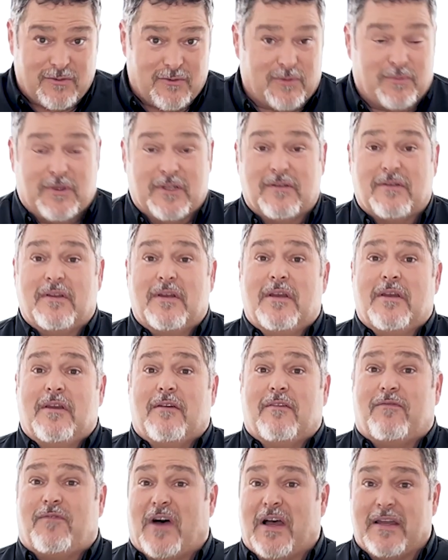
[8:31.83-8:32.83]
We've been
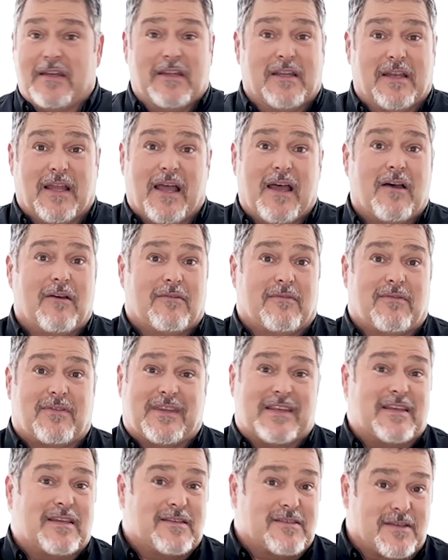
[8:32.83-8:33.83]
finding out
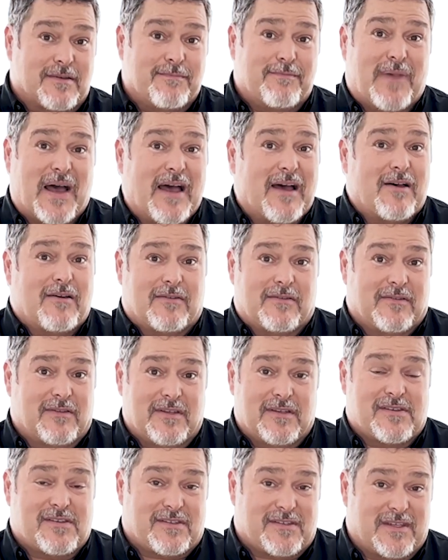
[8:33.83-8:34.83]
things about
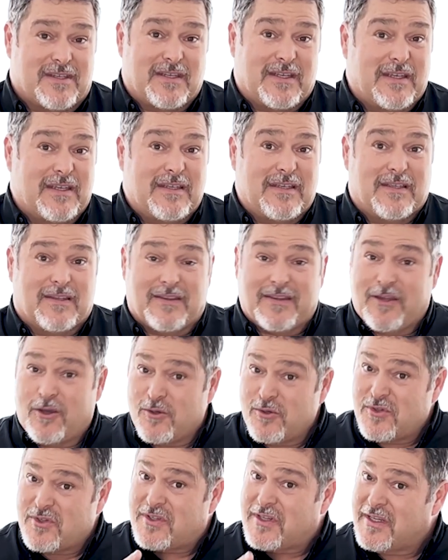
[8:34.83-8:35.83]
the city, and
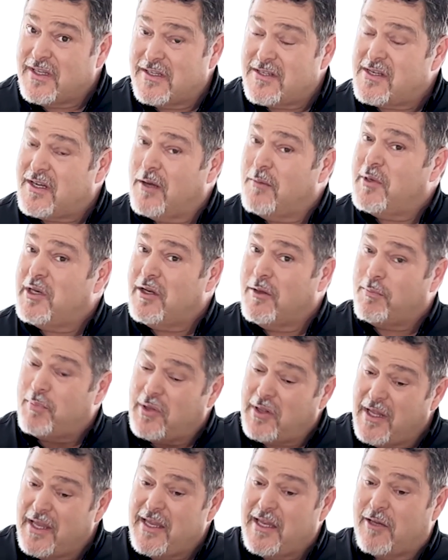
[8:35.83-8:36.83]
those things come into
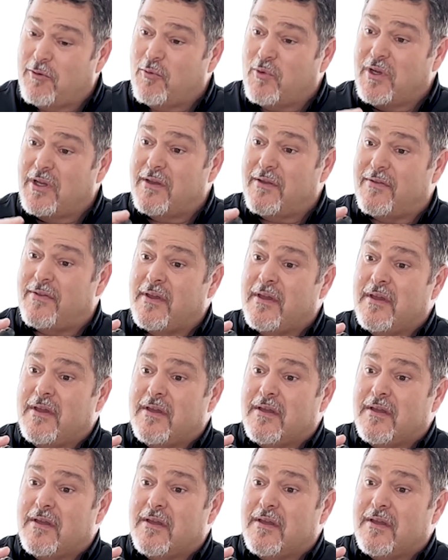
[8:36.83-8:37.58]
play with